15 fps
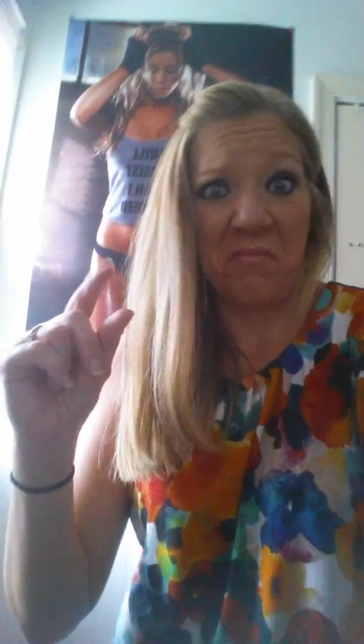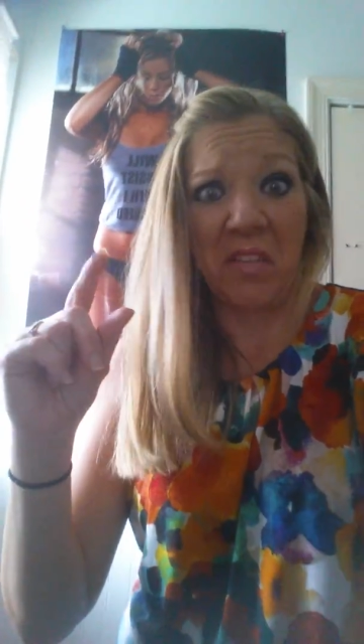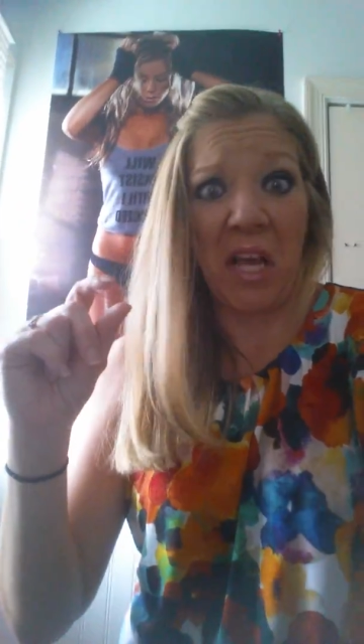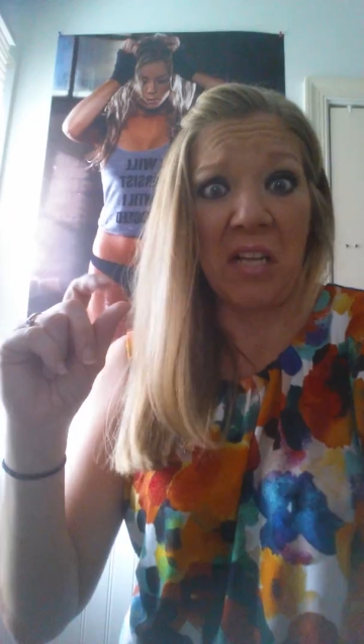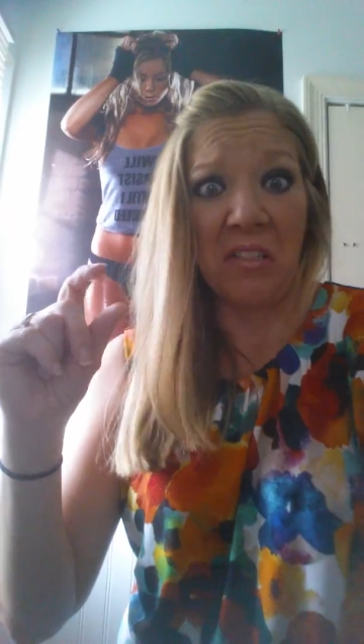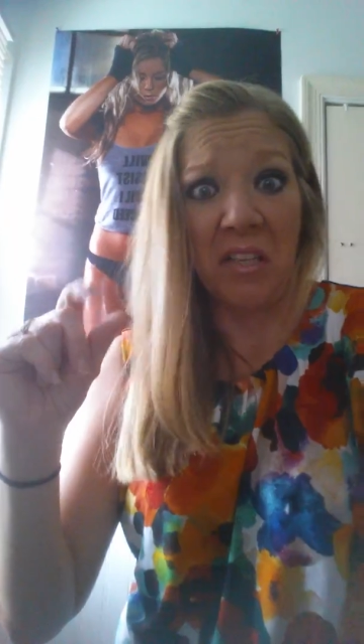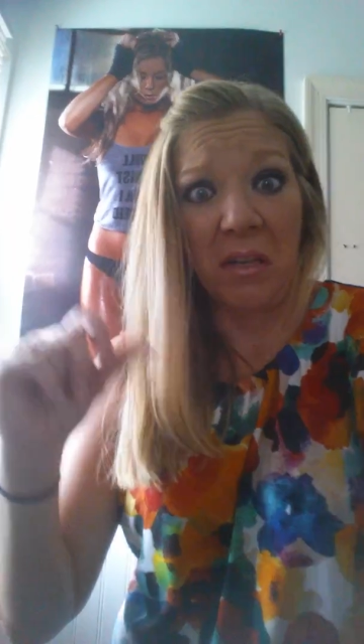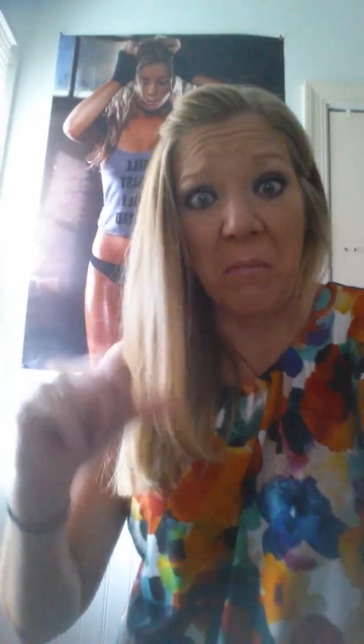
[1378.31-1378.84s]

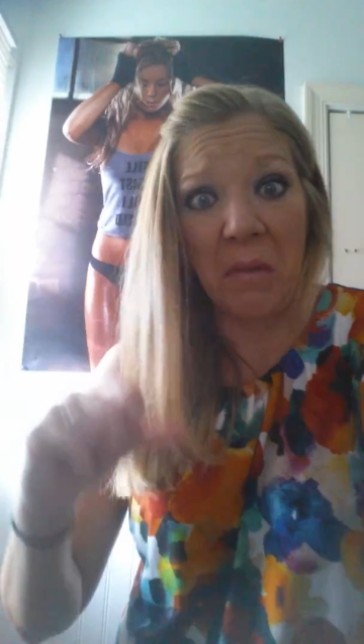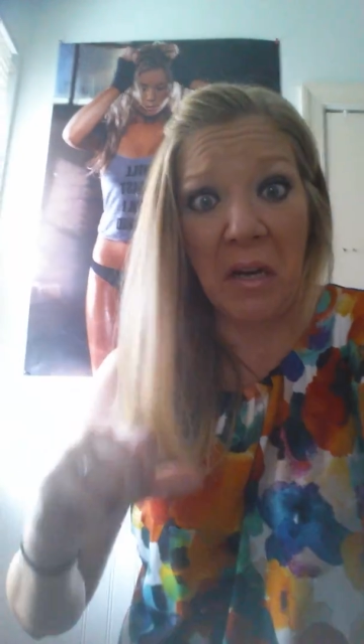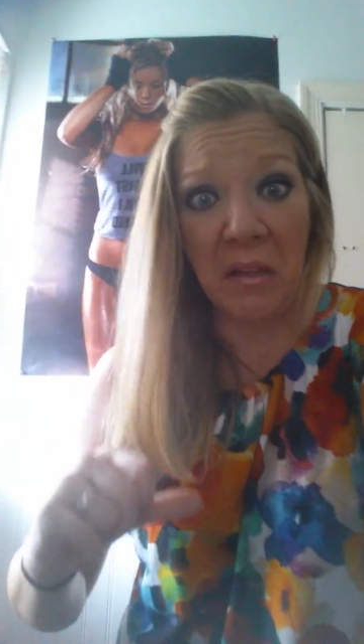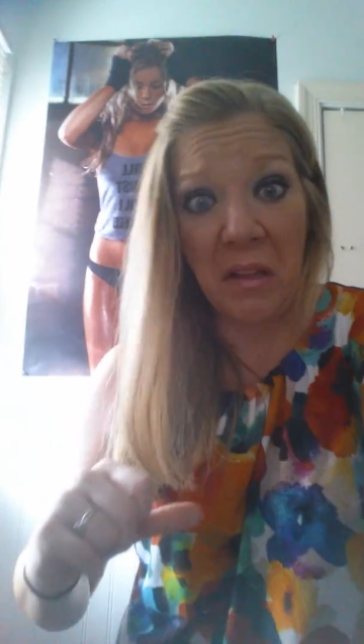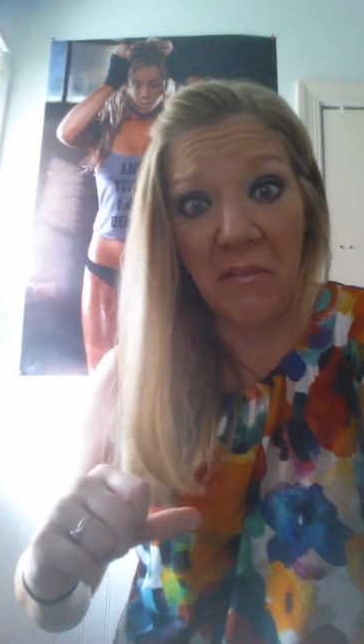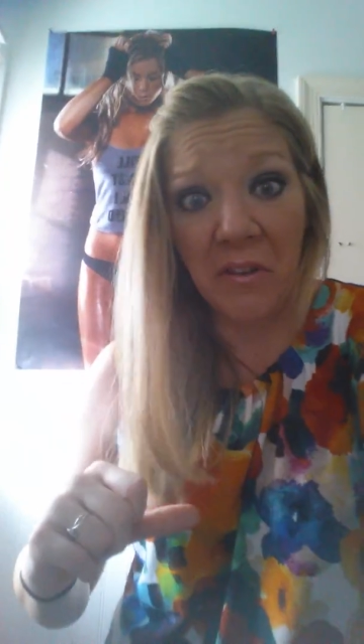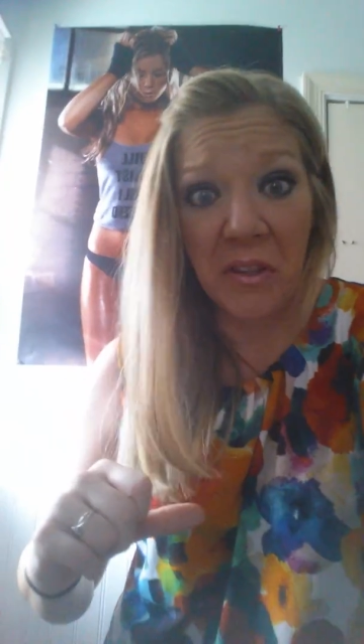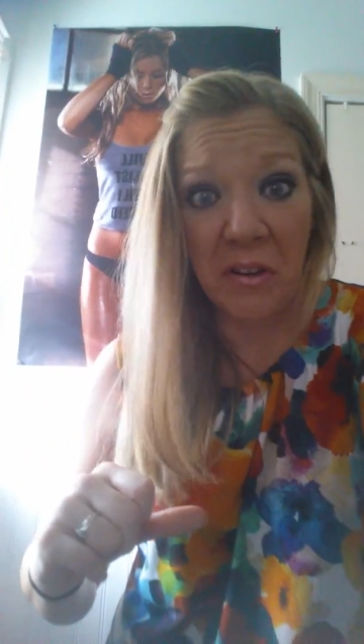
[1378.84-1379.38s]
texting me at
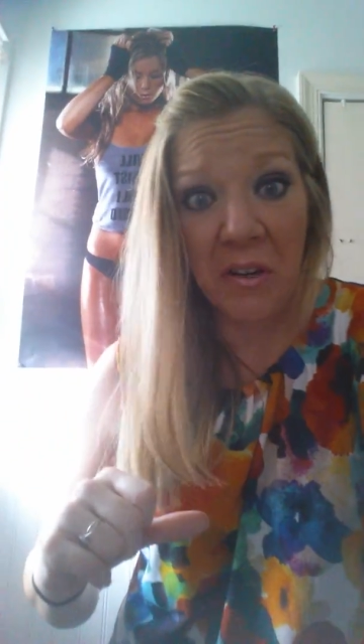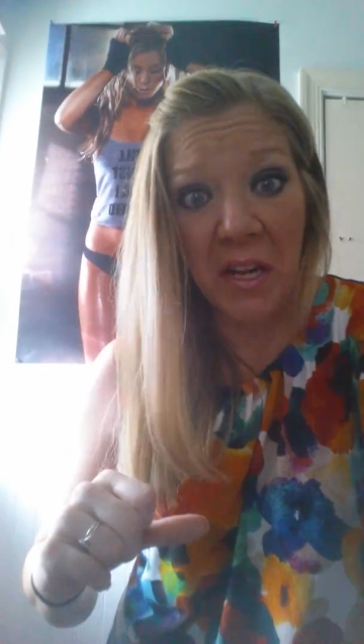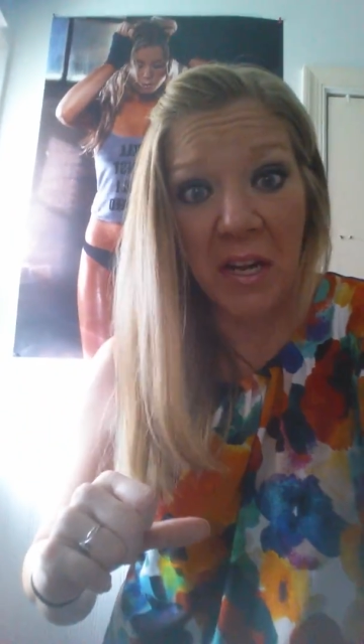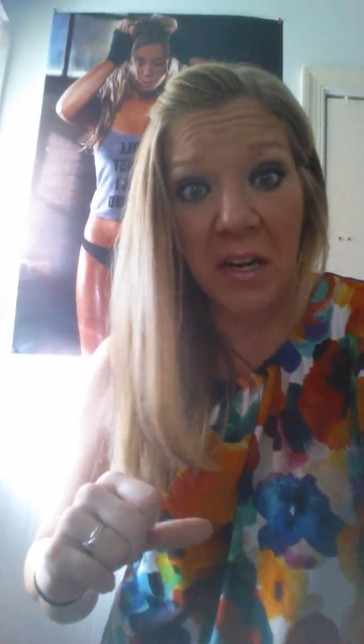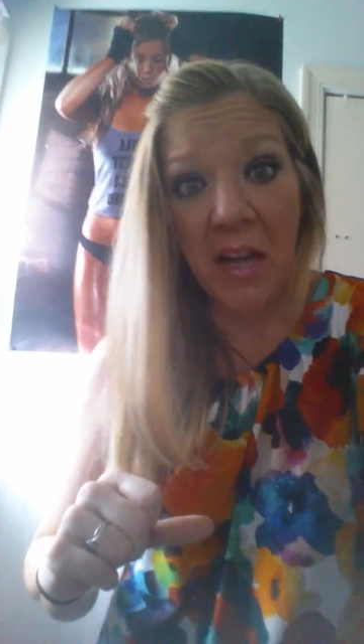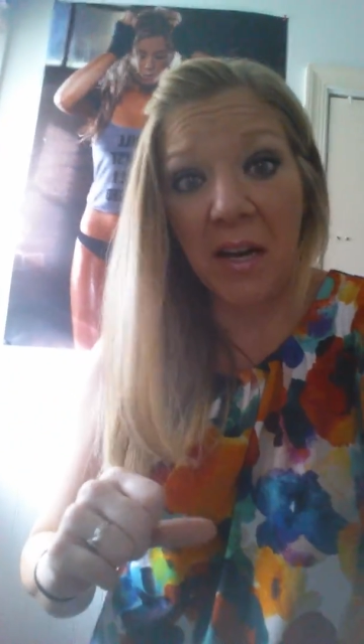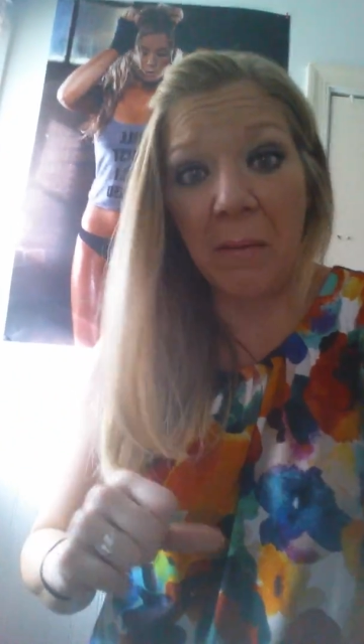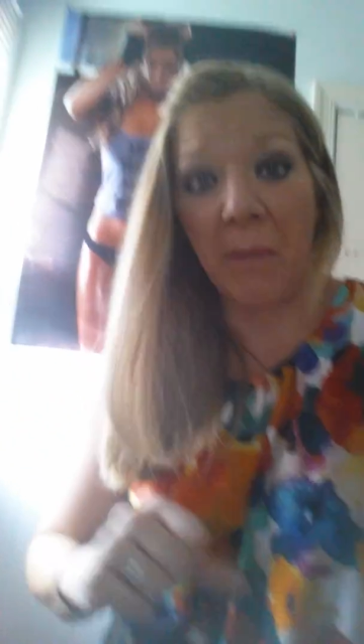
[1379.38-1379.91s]
11:30
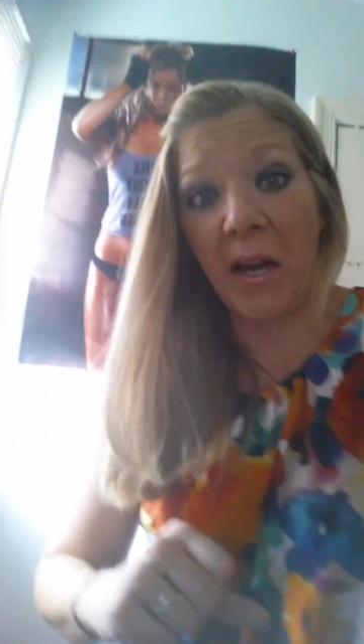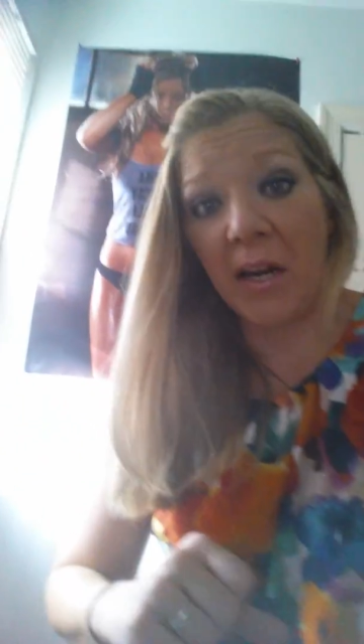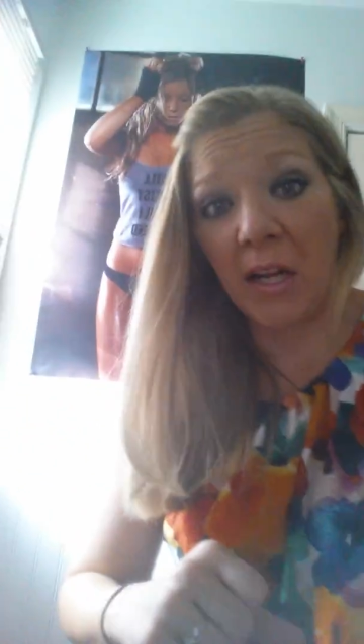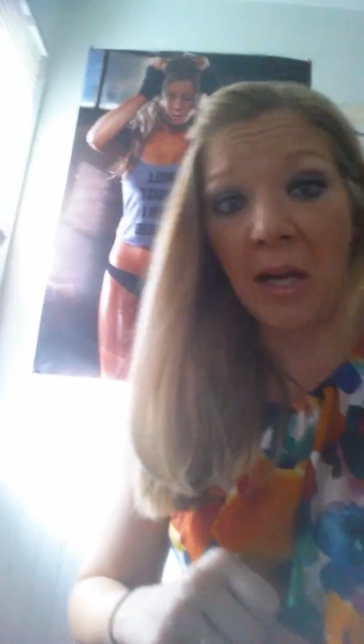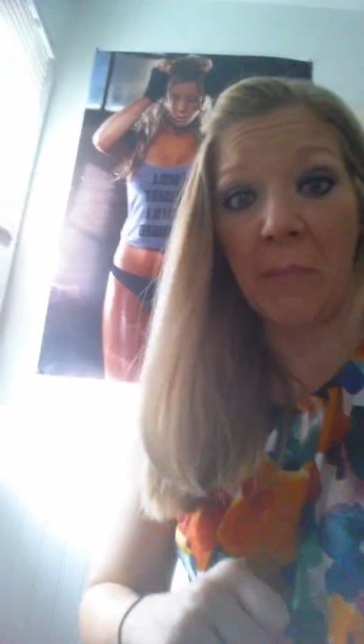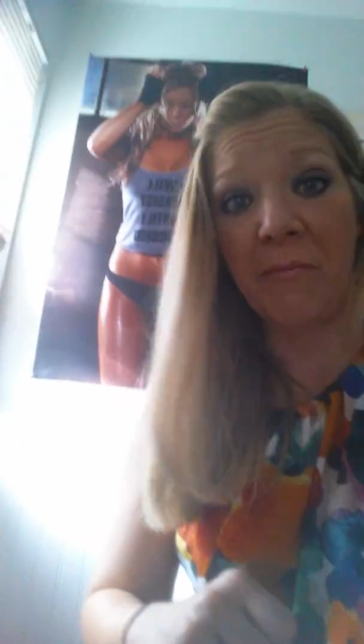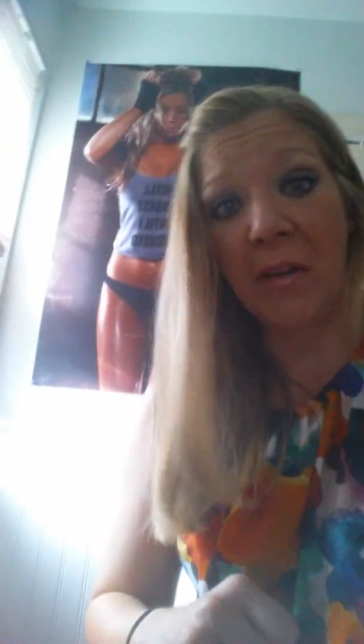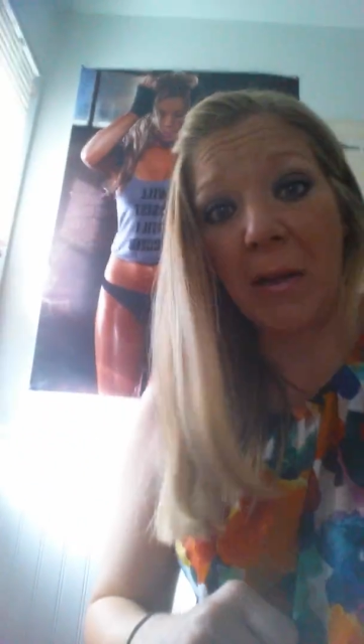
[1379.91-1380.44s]
at night? I'm kind
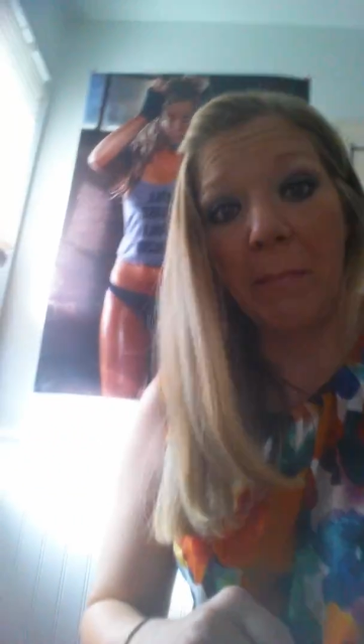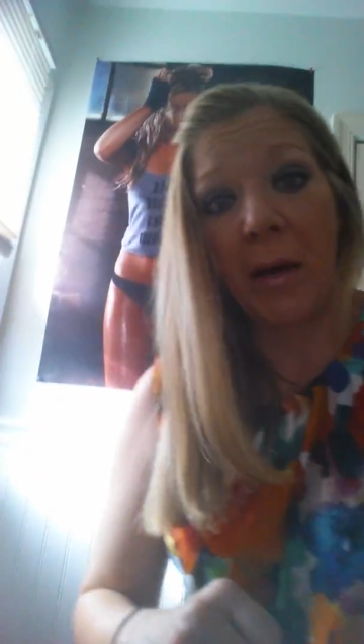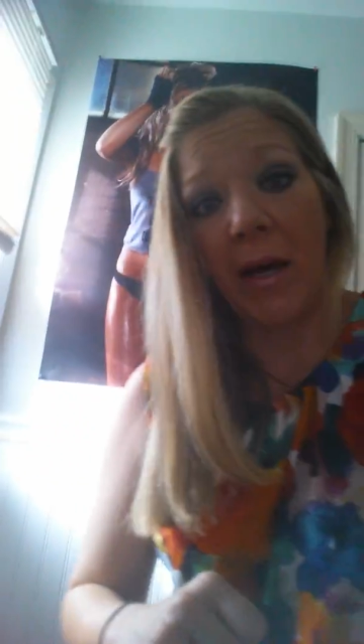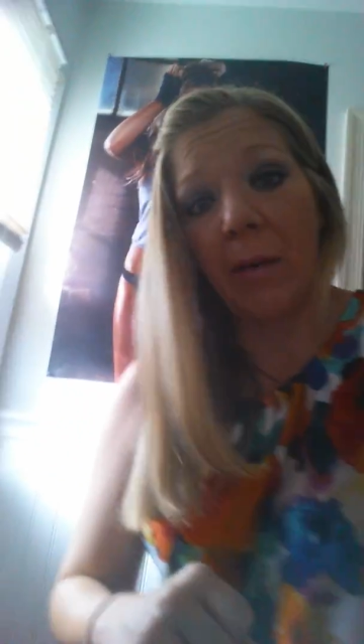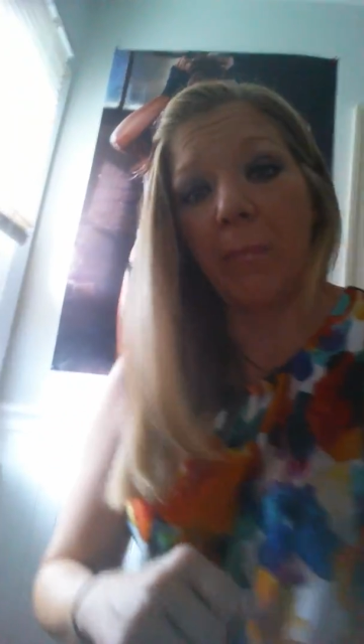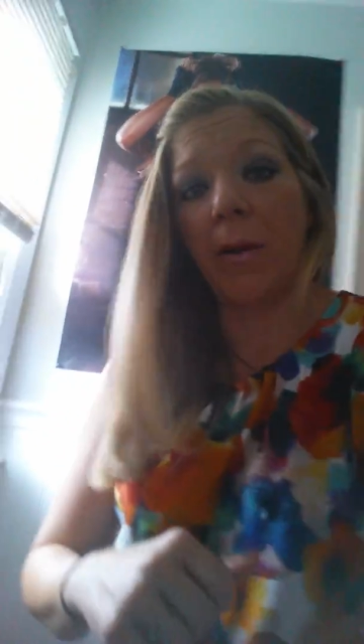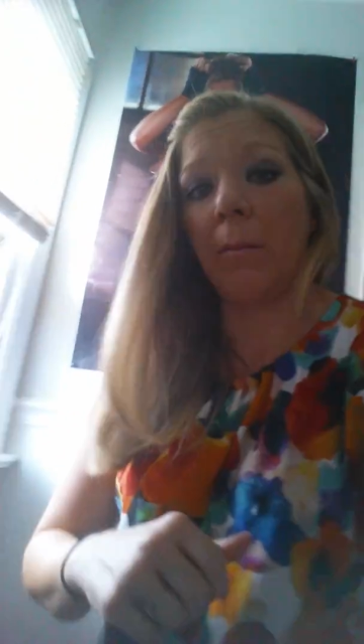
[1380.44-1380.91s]
of comfy in bed.